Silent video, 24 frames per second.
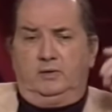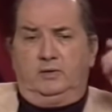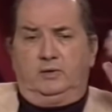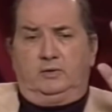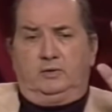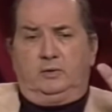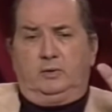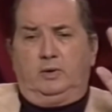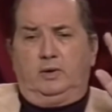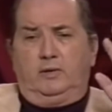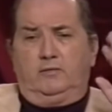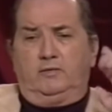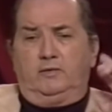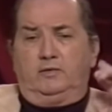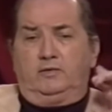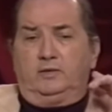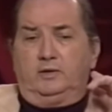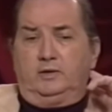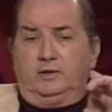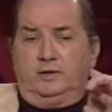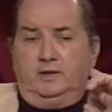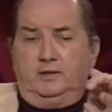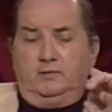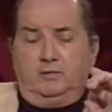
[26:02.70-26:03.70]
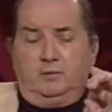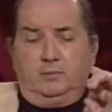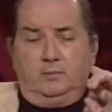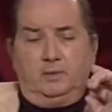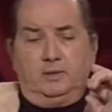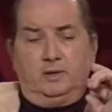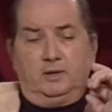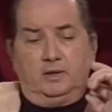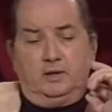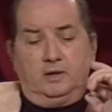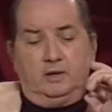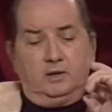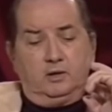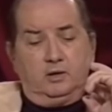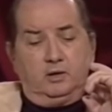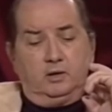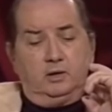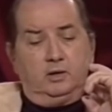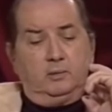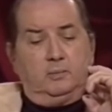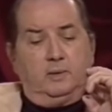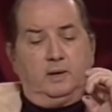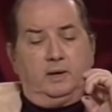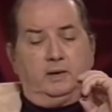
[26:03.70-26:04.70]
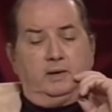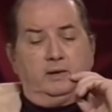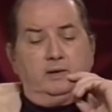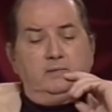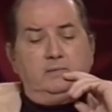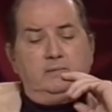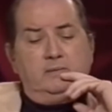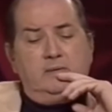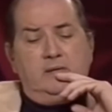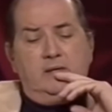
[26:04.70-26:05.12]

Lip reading: The three of us had never been there, heard about it.